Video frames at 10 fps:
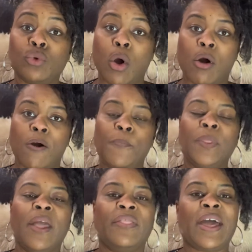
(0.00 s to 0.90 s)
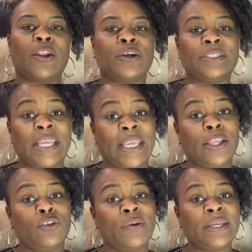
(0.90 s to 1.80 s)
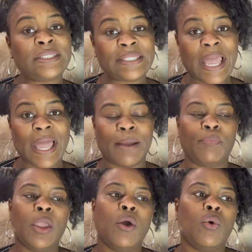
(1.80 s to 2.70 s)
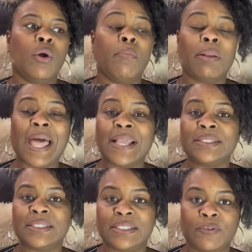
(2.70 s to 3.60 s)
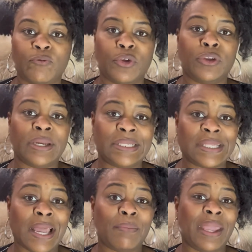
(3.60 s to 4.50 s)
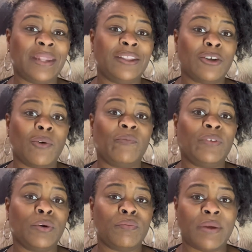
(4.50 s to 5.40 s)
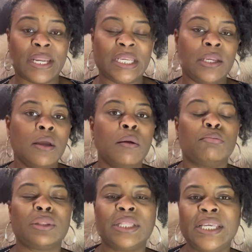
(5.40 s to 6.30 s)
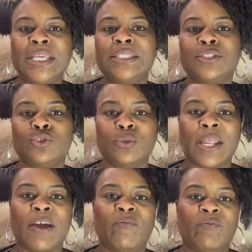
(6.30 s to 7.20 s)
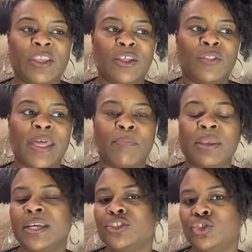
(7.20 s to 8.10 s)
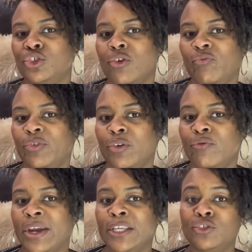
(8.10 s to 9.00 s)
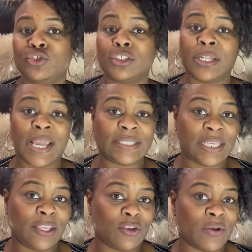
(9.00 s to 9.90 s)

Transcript: all that are taking your exam or plan to sit for your exam and don't feel ready. Please do not feel that because you don't feel ready, you should not take your